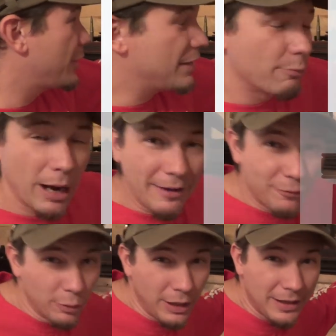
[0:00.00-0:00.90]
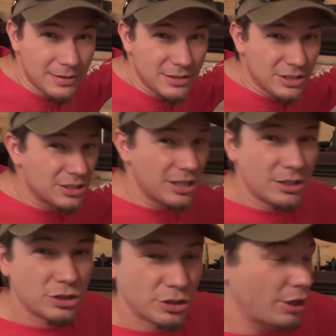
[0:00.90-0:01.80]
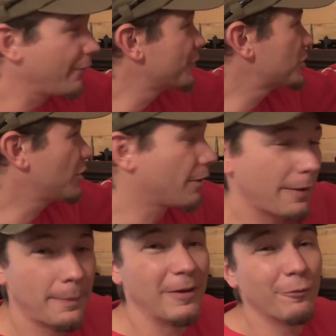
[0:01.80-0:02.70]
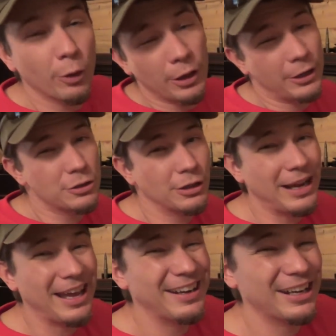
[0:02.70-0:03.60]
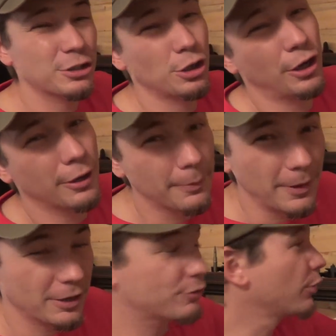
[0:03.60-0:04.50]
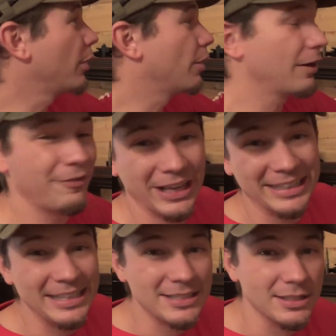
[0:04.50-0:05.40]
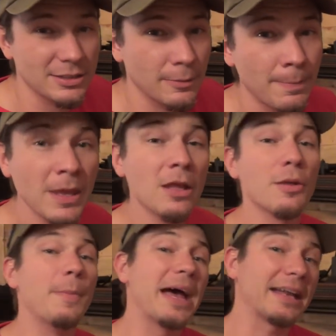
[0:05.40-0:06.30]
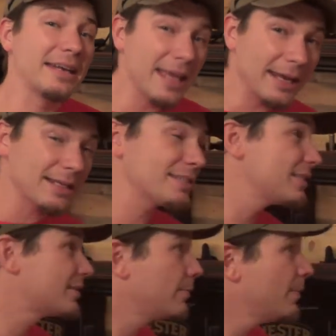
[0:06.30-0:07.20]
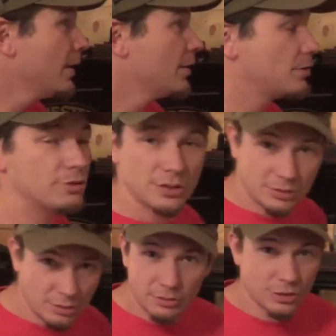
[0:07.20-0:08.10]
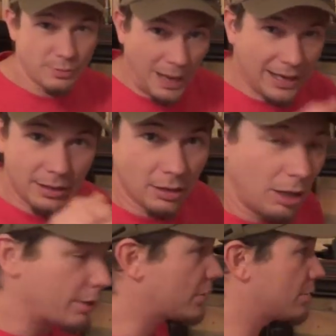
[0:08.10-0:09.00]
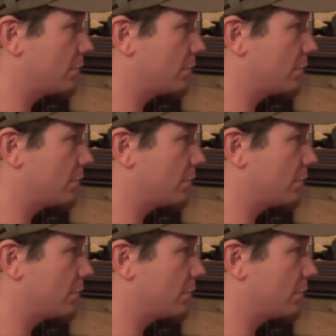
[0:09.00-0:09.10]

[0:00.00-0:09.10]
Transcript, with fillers: The rifle length shelf start at about 400 Add an extra 100 bucks for the RFID system. The magnetic system uses little just magnet locks.